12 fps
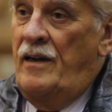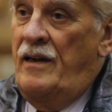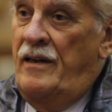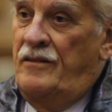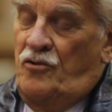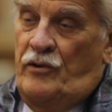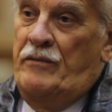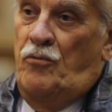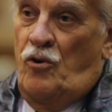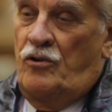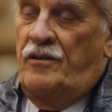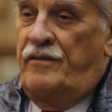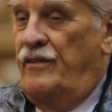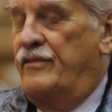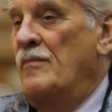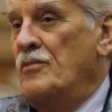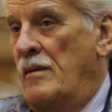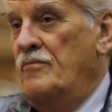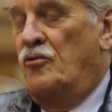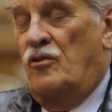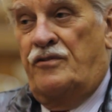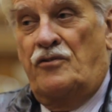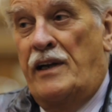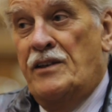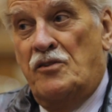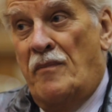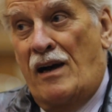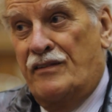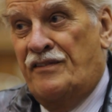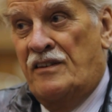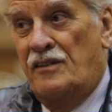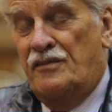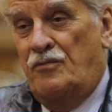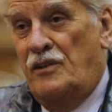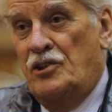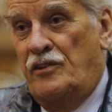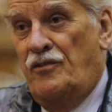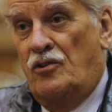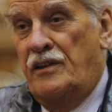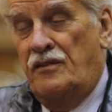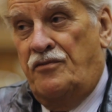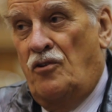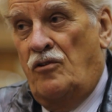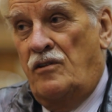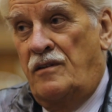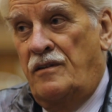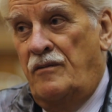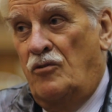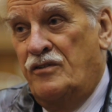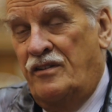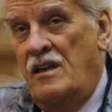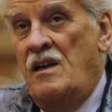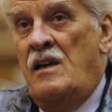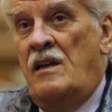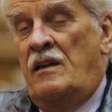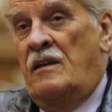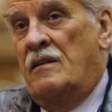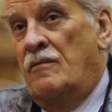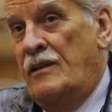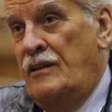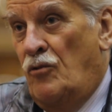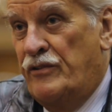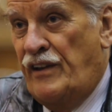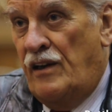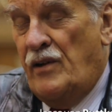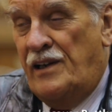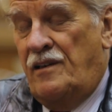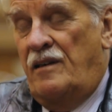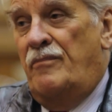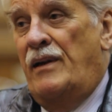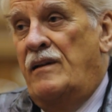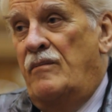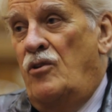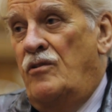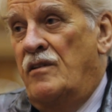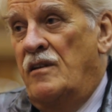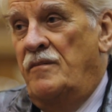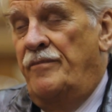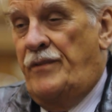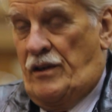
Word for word: And so he worked sometimes for strange masters, which is not his fault. He was, when he was director in Peenemünde,